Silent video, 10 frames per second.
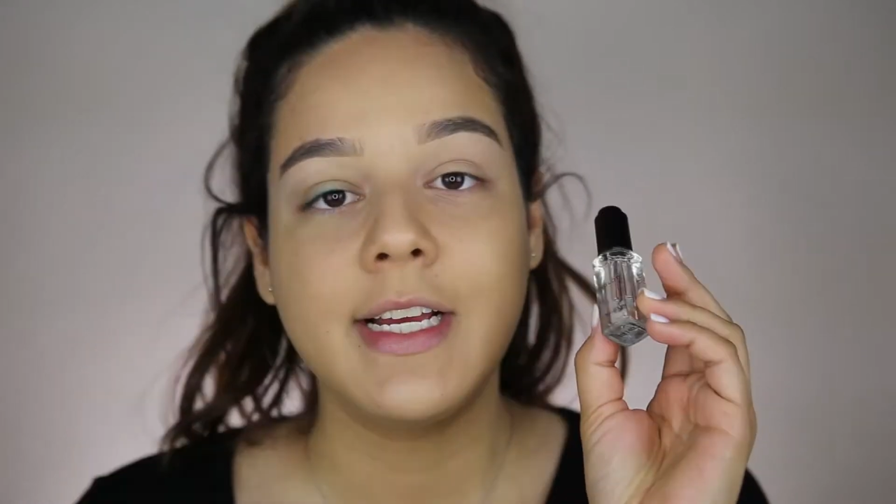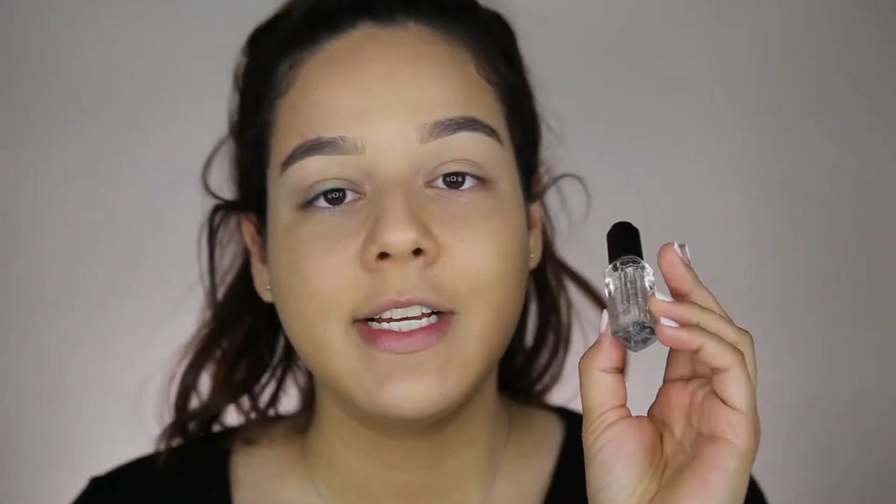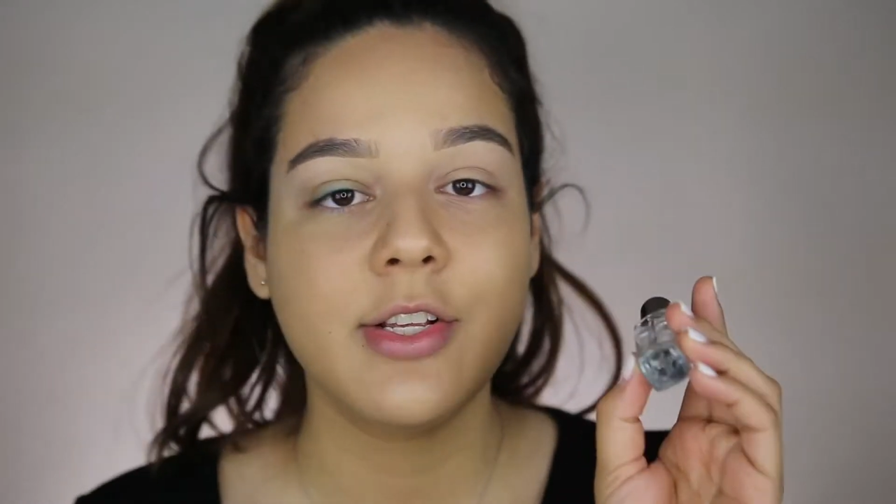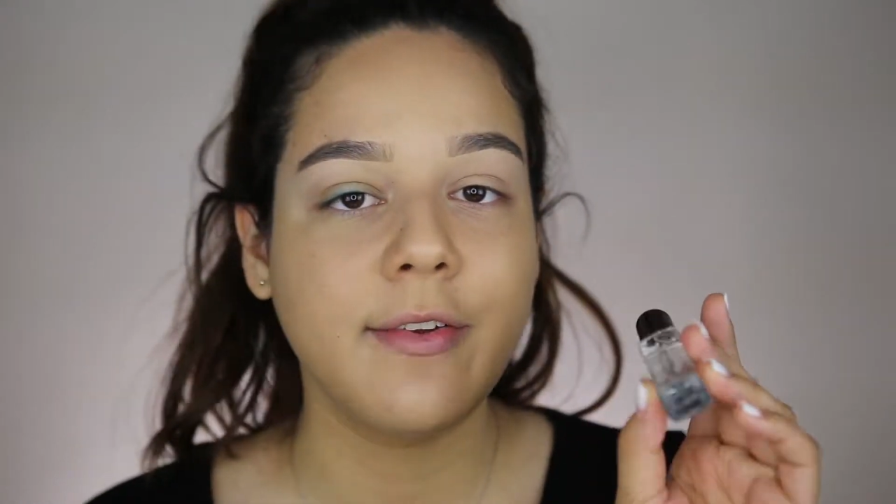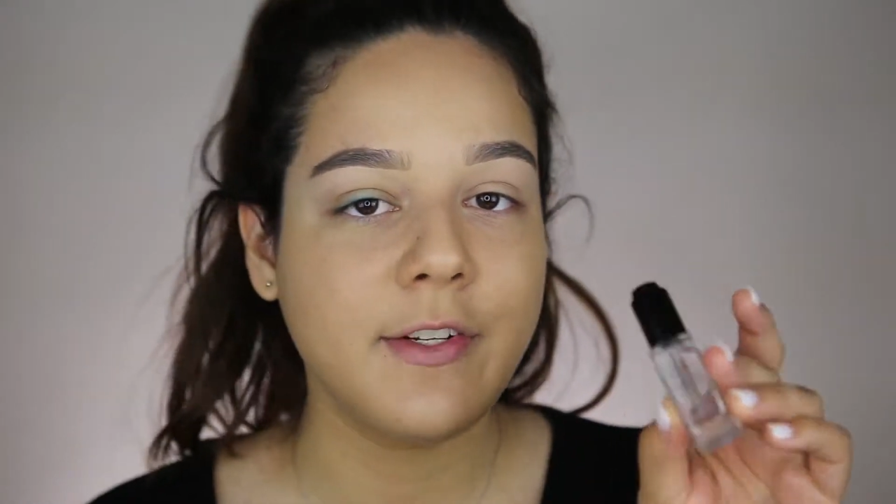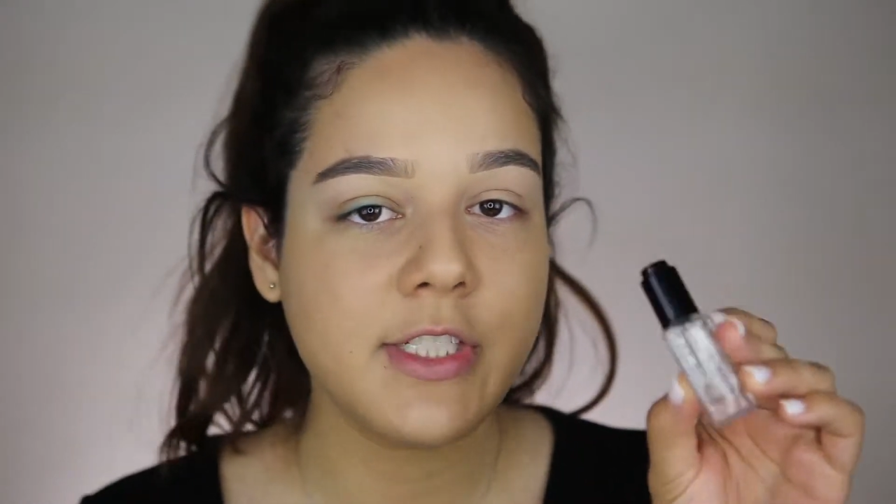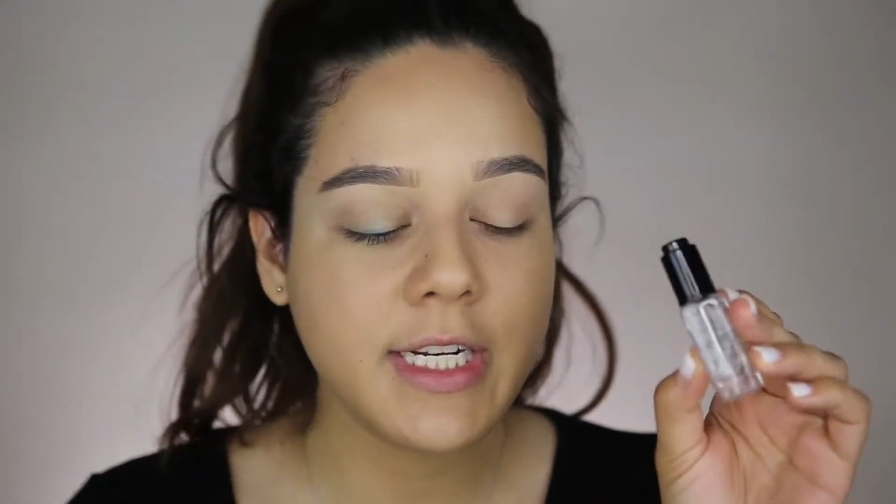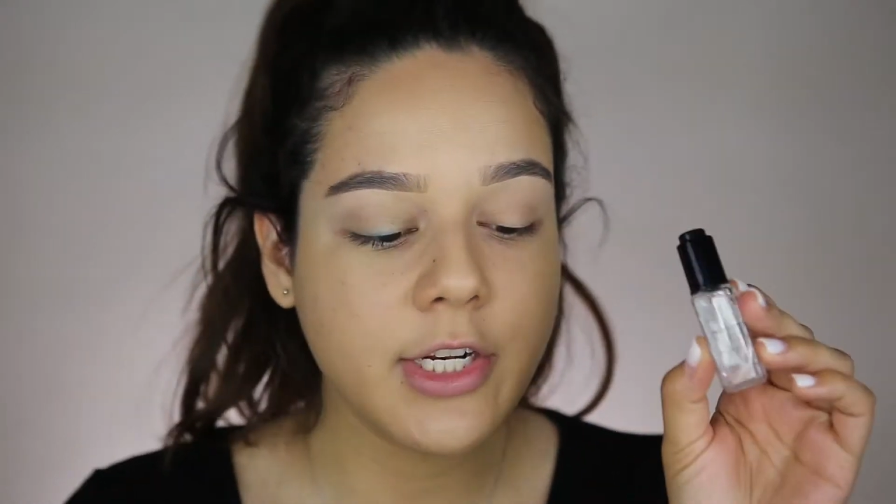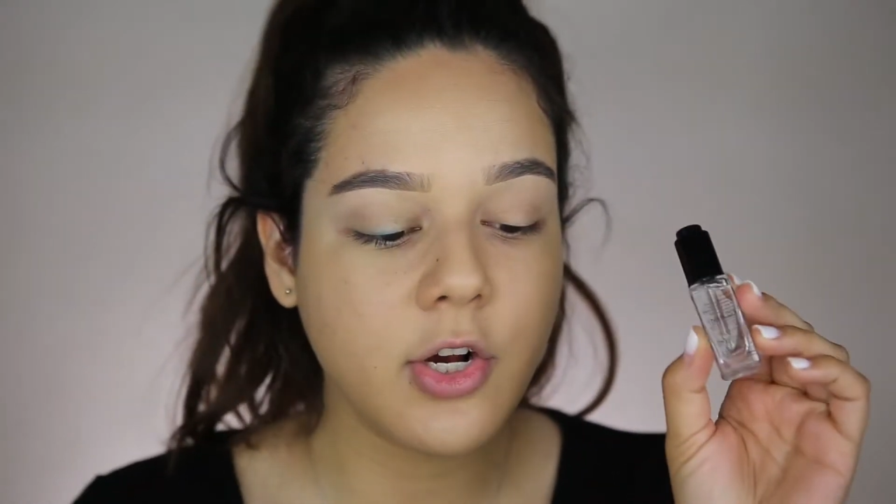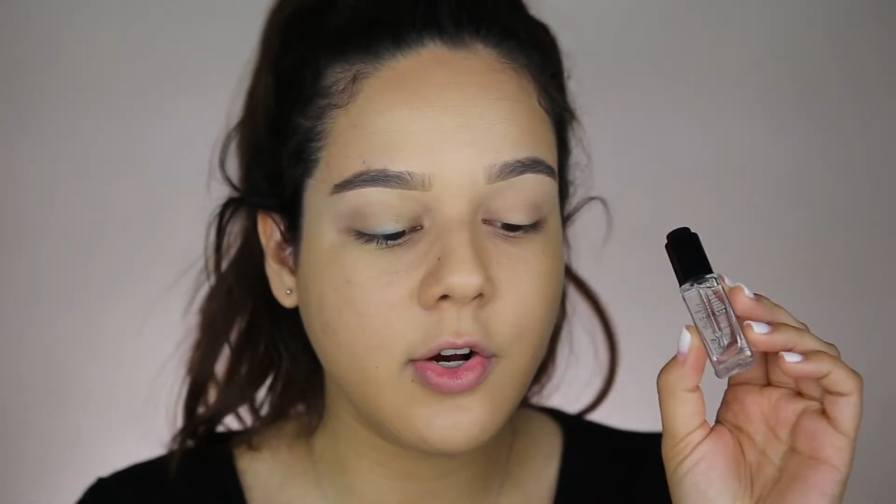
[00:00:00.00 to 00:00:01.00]
So if you
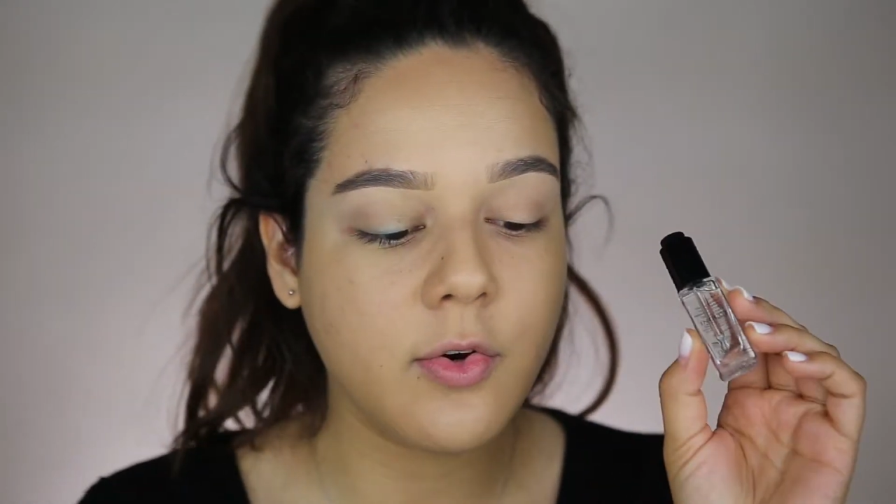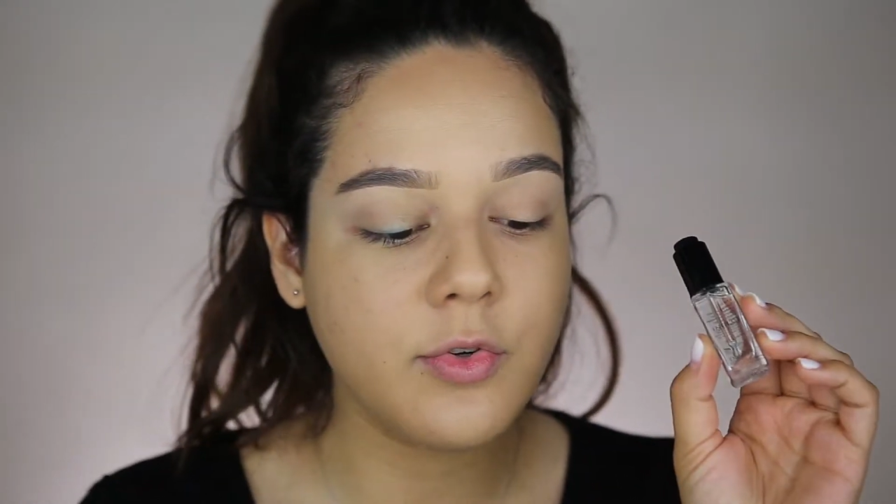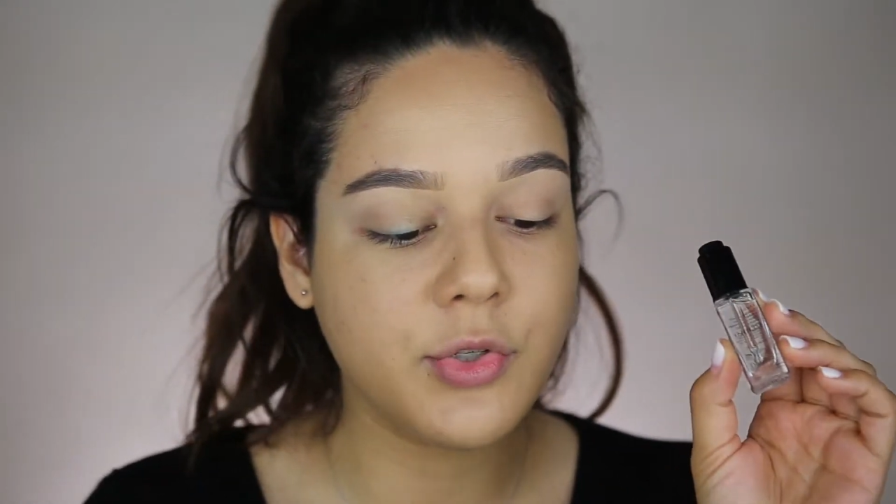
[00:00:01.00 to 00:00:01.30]
didn't know,